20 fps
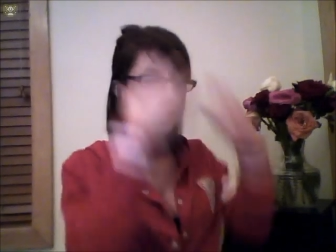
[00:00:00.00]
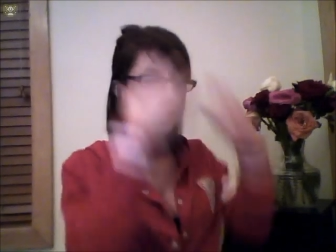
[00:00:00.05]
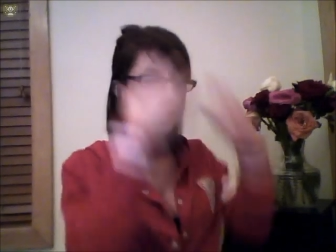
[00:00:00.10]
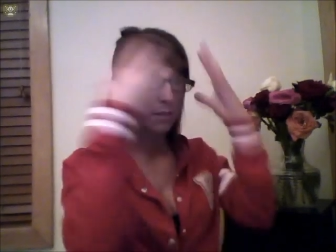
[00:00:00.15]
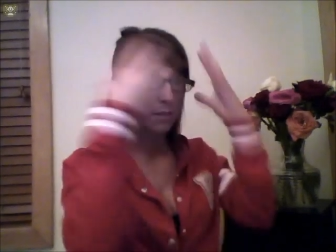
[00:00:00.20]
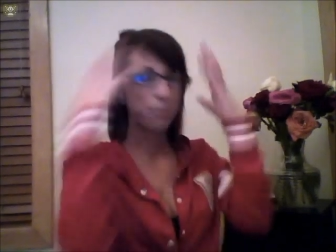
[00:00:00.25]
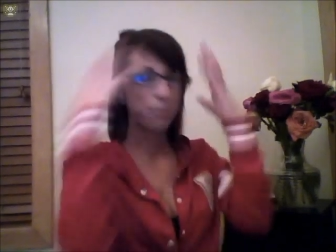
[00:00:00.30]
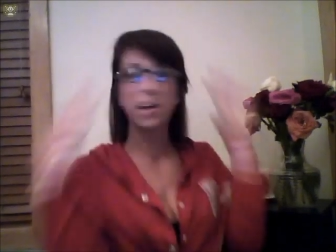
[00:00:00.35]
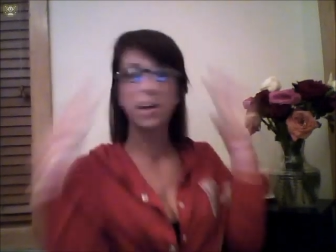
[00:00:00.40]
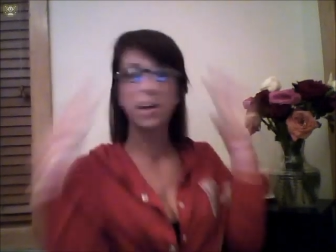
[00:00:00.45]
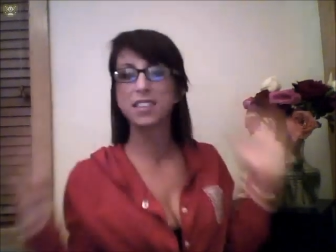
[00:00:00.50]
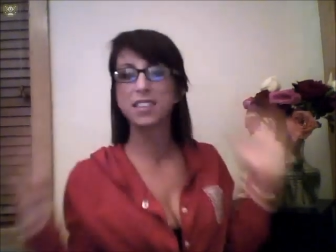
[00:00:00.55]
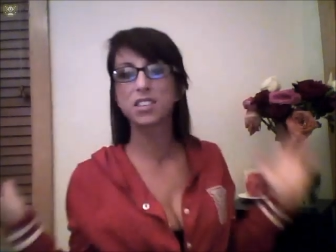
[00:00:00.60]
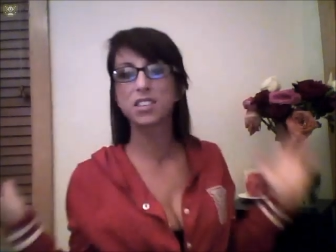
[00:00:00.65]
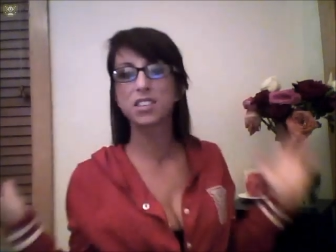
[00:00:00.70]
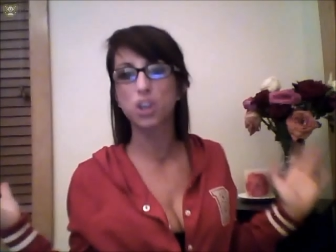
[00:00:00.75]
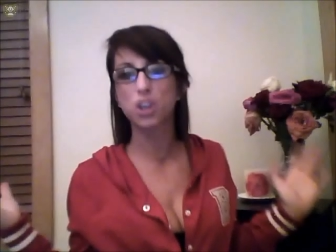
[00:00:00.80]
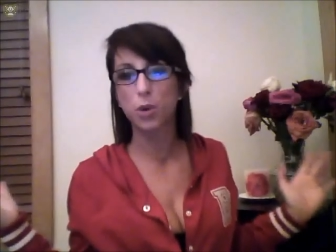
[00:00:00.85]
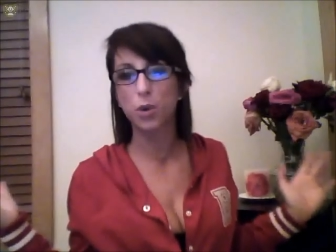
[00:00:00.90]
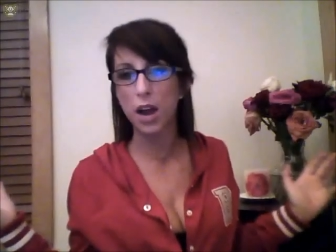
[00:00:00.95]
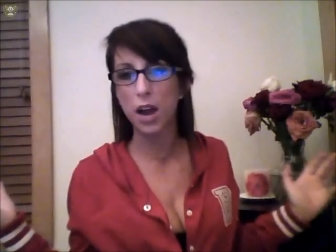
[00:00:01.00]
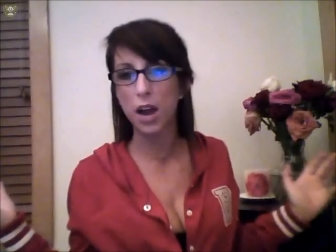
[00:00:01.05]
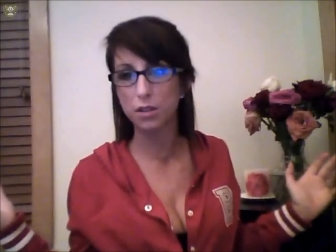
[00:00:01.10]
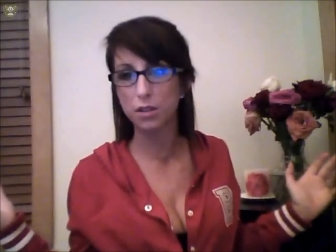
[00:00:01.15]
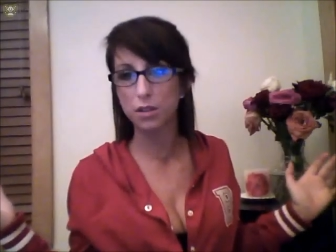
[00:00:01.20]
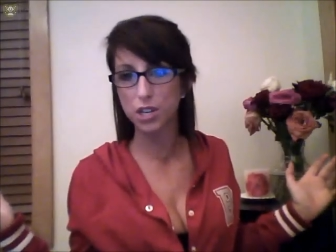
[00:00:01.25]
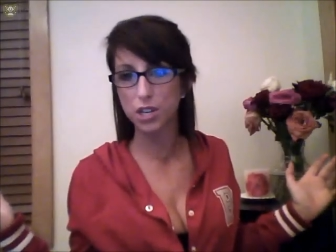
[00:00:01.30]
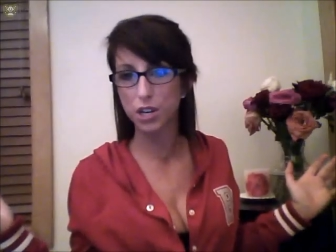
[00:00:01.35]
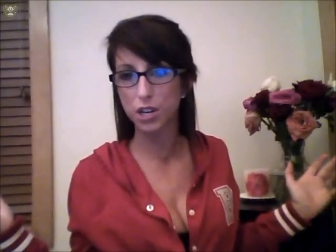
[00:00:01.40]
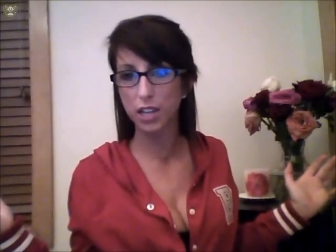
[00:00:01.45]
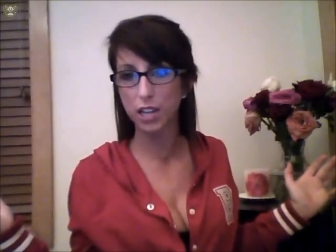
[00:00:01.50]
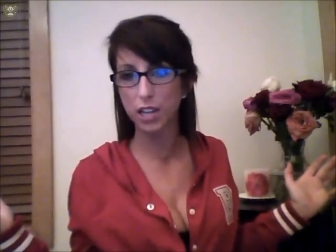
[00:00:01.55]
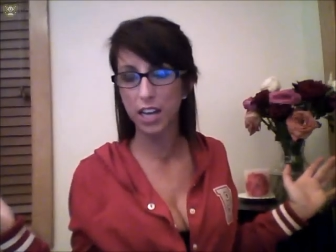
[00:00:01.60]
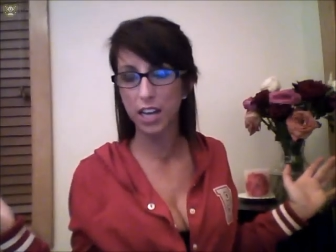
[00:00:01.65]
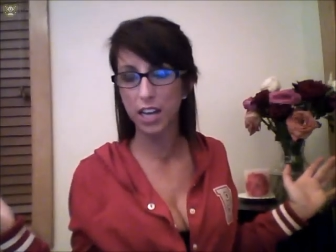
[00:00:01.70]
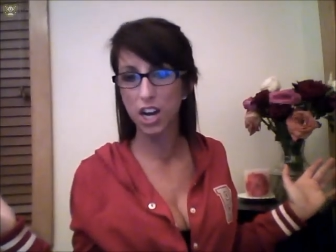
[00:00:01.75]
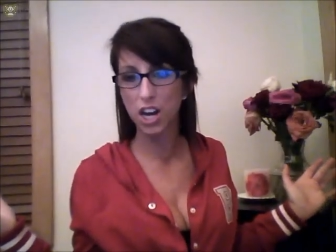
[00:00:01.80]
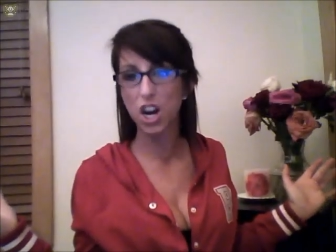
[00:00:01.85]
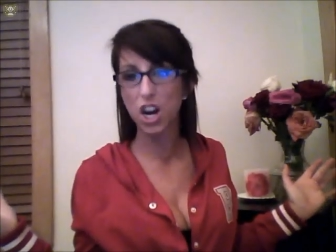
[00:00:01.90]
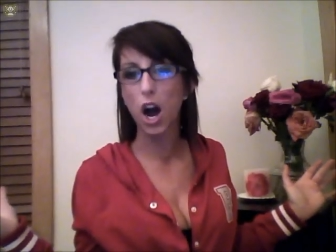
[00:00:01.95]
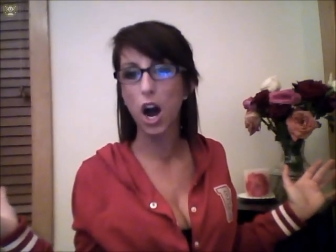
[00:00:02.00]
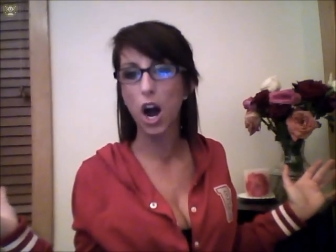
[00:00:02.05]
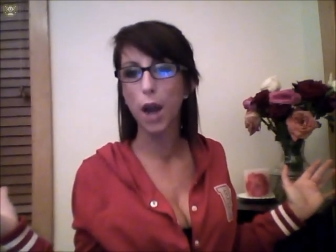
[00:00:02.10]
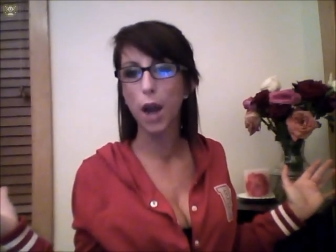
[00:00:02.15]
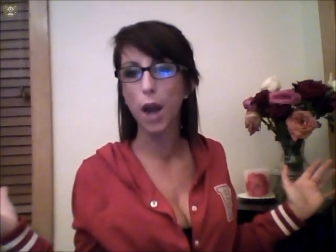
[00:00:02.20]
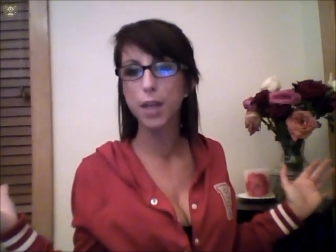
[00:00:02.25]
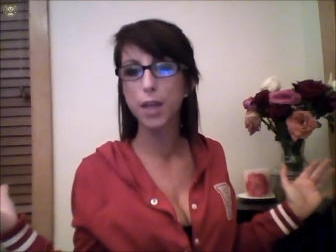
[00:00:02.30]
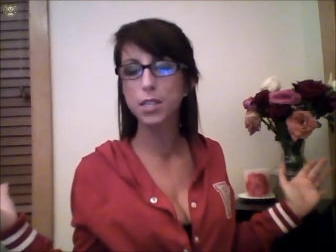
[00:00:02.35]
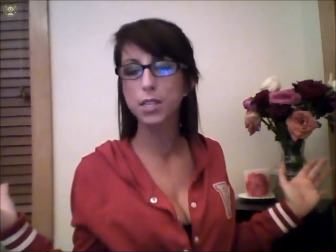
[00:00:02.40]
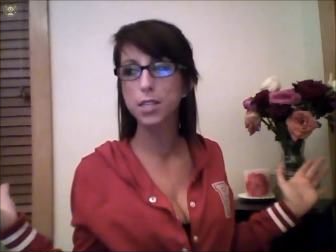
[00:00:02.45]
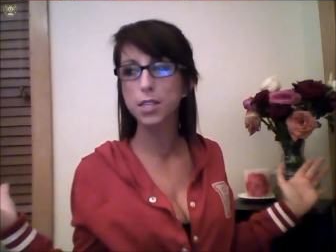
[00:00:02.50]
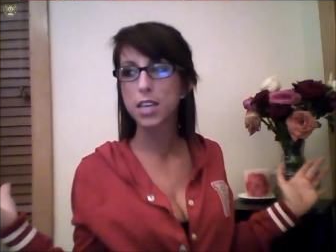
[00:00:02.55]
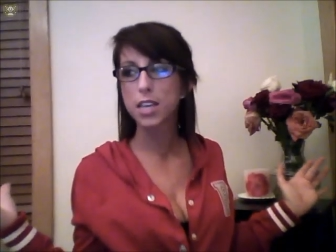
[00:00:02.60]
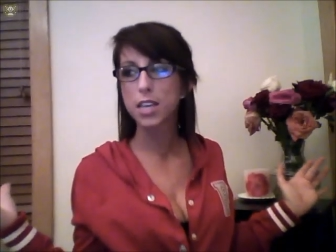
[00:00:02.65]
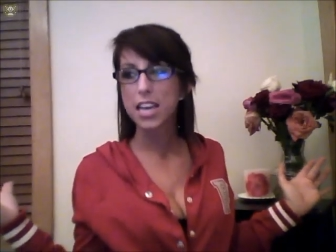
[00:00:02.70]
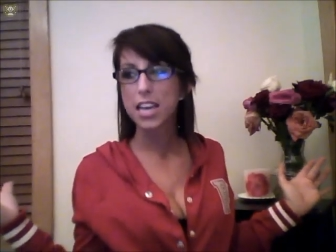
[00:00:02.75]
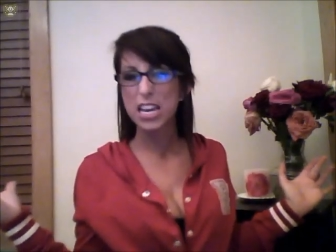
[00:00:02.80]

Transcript: mussed around her like a goddess,